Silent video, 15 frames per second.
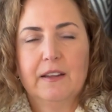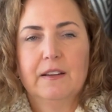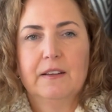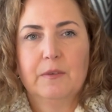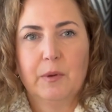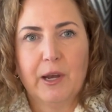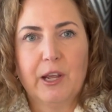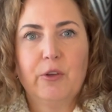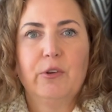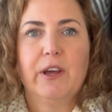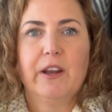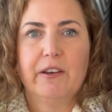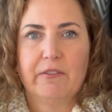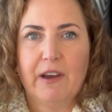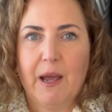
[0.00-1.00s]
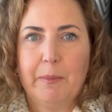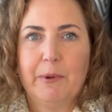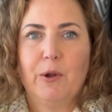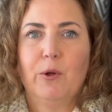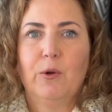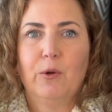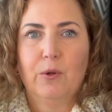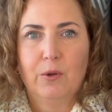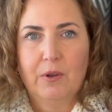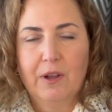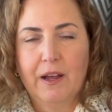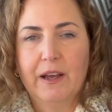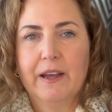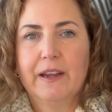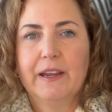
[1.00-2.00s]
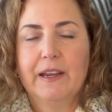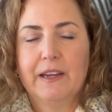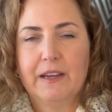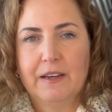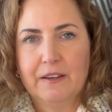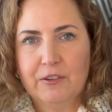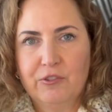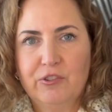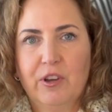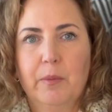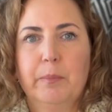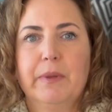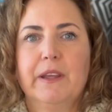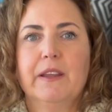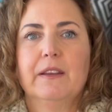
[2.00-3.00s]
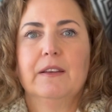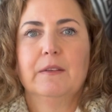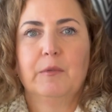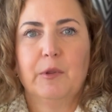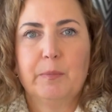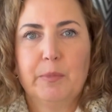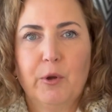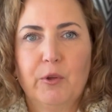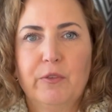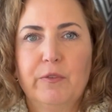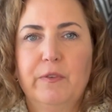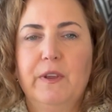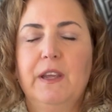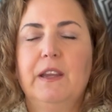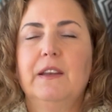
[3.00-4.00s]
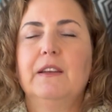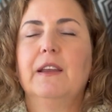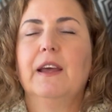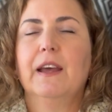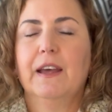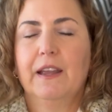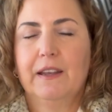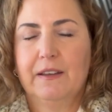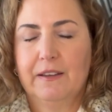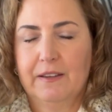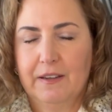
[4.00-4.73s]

when I go down a rabbit hole, I jump in with both feet, and